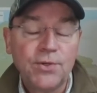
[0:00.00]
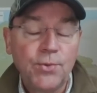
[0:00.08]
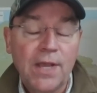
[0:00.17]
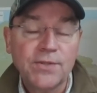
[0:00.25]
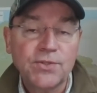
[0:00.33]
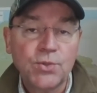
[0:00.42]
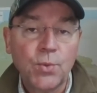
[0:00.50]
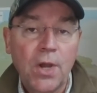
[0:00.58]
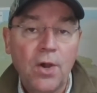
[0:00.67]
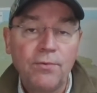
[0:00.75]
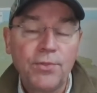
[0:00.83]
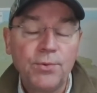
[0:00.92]

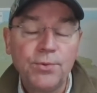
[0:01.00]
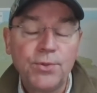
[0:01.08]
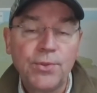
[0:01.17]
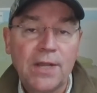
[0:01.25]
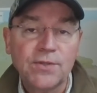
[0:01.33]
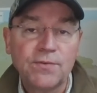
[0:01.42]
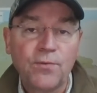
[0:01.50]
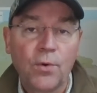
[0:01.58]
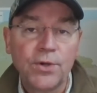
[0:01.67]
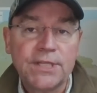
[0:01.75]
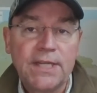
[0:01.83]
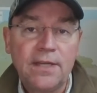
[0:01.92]
2012 through
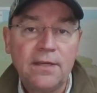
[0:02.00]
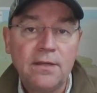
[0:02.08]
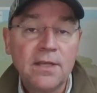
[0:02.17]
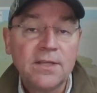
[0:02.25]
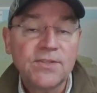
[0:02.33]
2014,